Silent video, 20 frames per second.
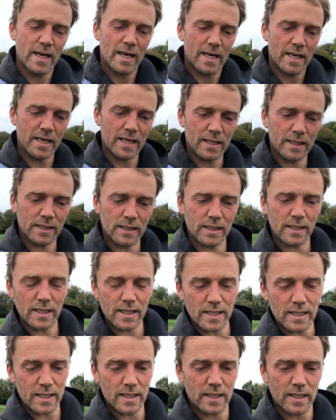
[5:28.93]
in
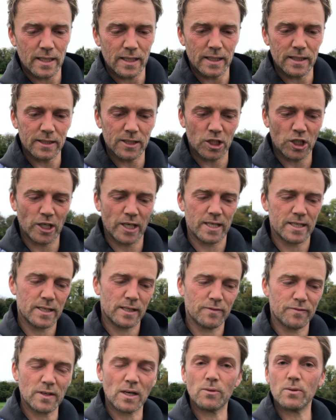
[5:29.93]
the shed.
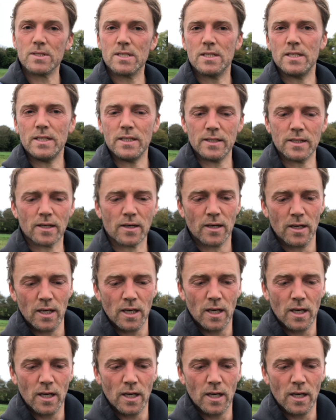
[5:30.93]
If that wasn't in there,